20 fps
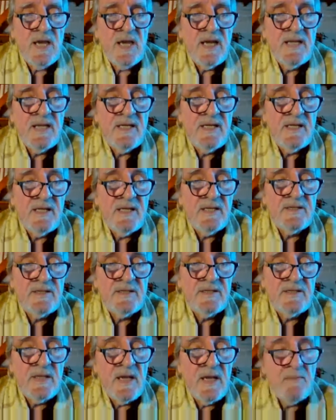And it
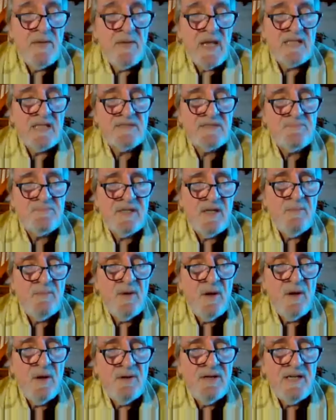has become
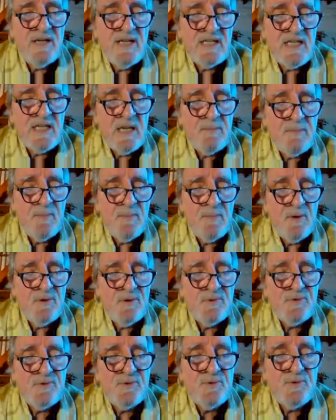only capable